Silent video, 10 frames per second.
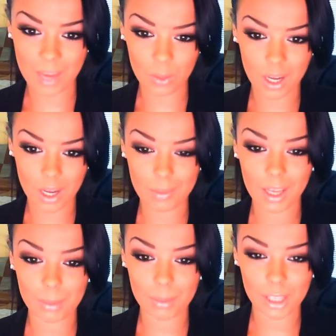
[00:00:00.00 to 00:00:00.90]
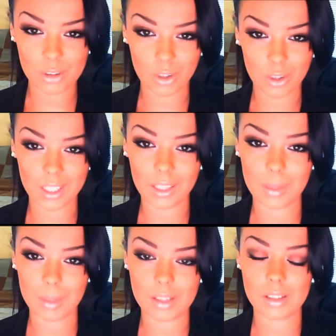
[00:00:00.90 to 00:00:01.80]
what kind of makeup I use on a daily
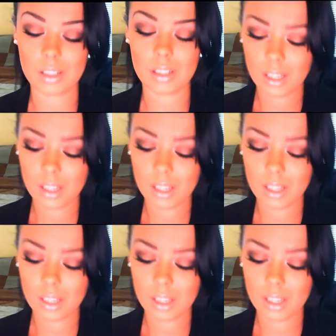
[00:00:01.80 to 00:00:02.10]
basis,